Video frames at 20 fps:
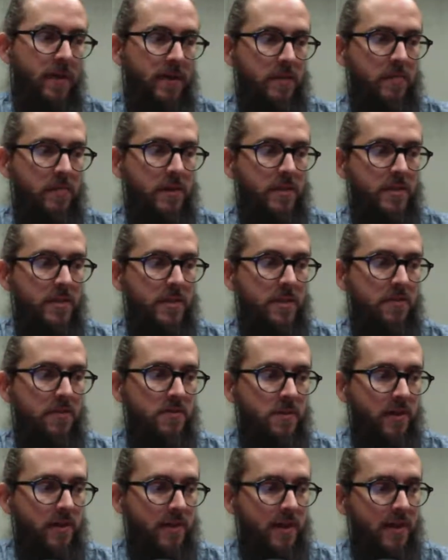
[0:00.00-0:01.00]
and it might
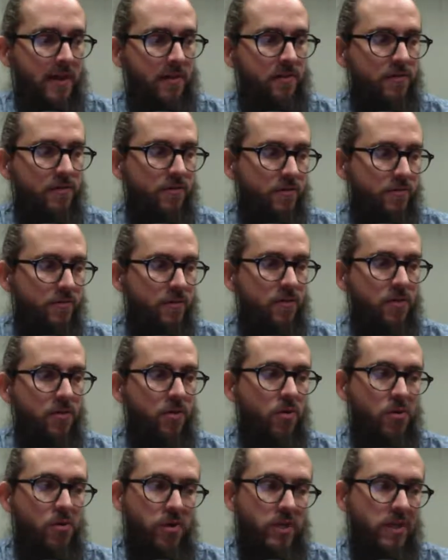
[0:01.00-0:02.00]
sound kind of
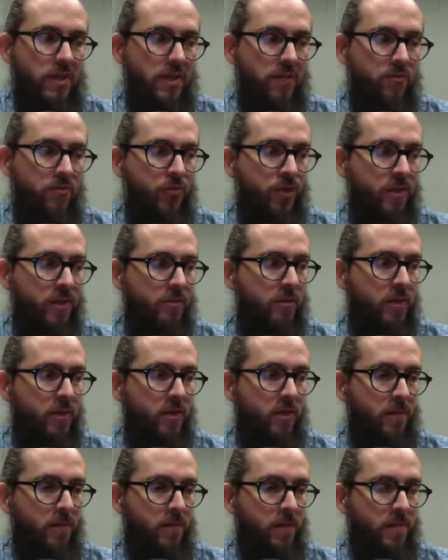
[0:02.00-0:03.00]
quirky and weird,
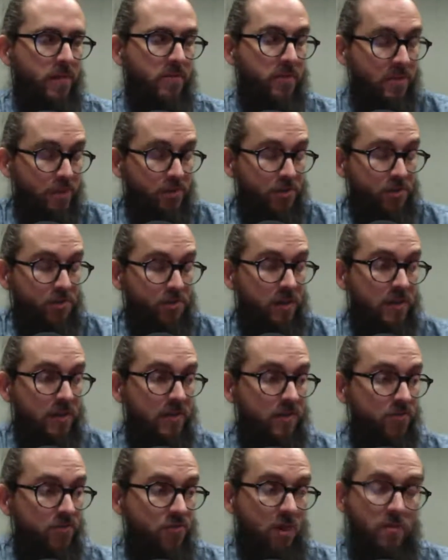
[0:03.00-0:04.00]
but it's true
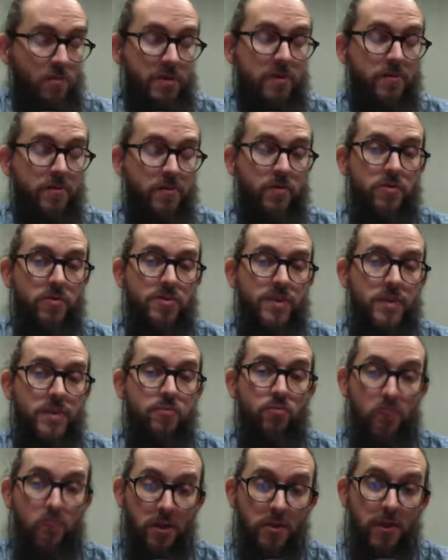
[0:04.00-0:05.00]
that dropping a first
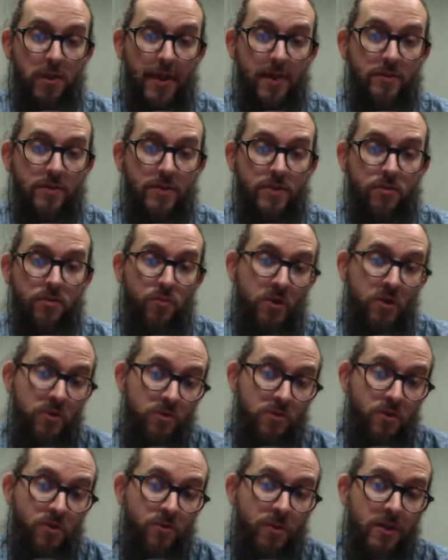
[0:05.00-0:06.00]
name when you have it, when
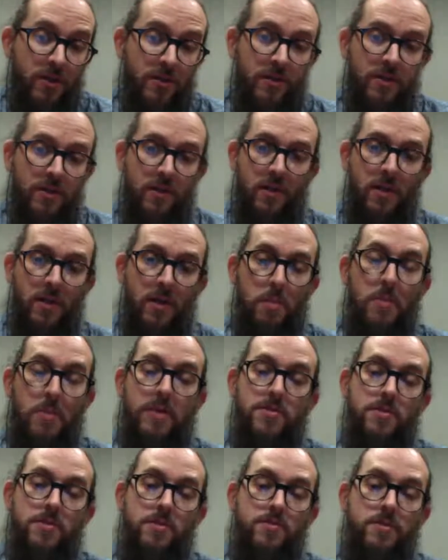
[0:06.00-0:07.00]
you know it, mm-hmm.
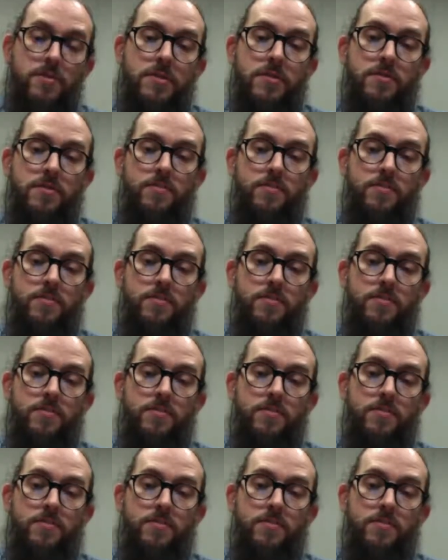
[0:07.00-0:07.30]
makes a difference.